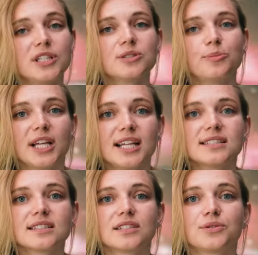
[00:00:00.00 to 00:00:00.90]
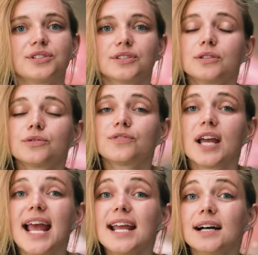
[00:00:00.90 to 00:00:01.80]
be displaced as a result of
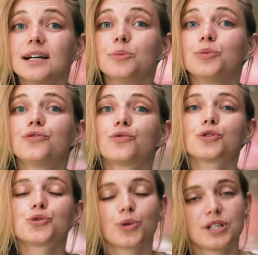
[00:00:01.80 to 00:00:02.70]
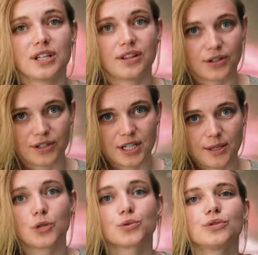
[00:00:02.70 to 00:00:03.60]
AI before 2030.
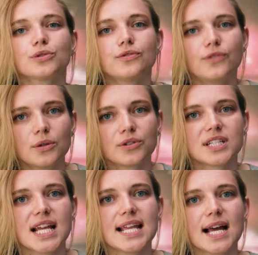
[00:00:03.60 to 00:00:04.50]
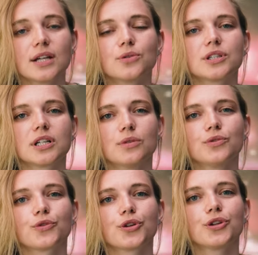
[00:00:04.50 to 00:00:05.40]
It was also found that AI could
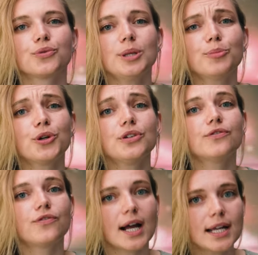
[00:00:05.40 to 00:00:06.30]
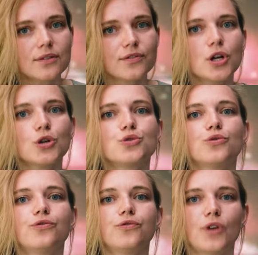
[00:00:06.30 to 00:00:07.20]
account for 3.5
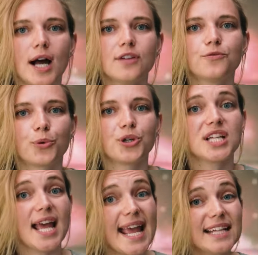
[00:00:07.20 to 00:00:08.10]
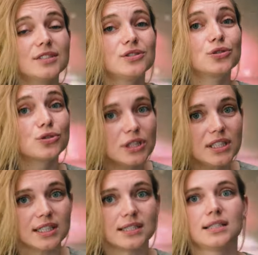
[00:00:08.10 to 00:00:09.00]
to 5.8
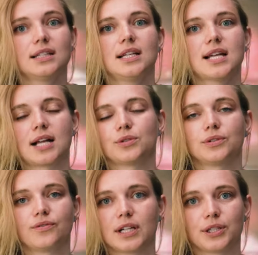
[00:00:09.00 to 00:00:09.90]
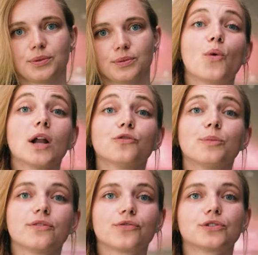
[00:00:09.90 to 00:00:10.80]
trillion in annual value. One of
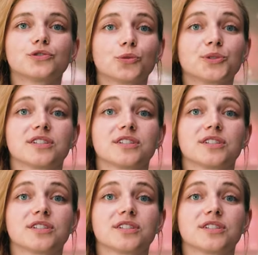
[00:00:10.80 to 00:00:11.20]
my first jobs